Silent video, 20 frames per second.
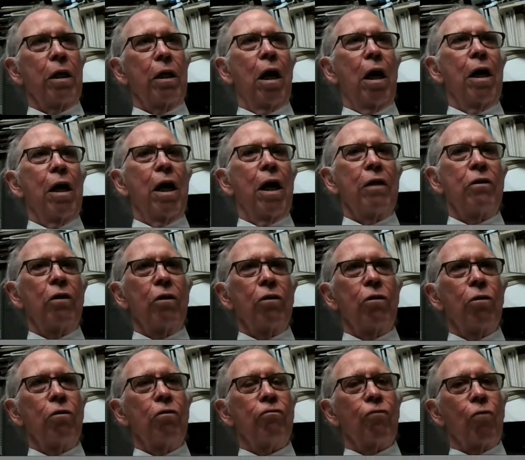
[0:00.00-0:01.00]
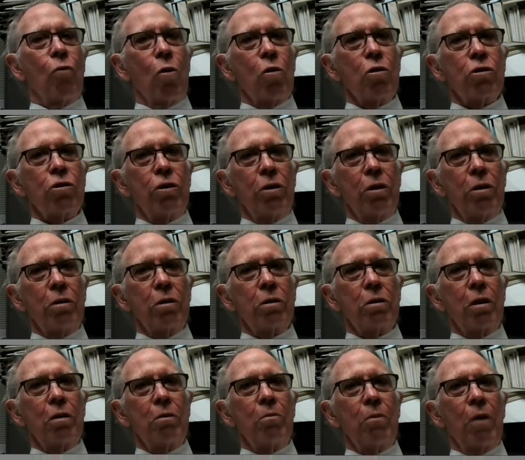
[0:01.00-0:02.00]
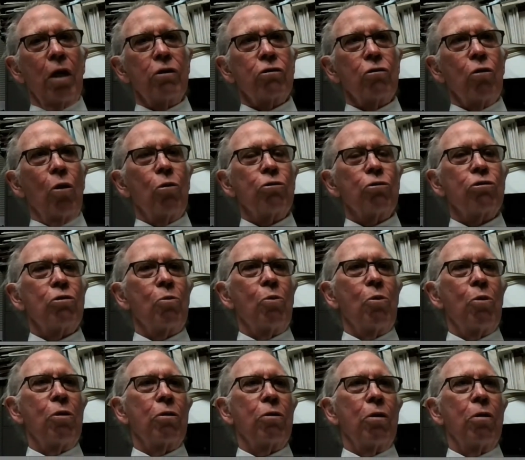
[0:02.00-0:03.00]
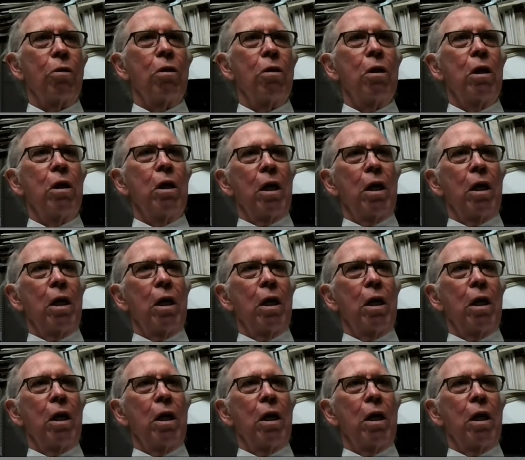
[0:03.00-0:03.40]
And I had the good fortune that my social worker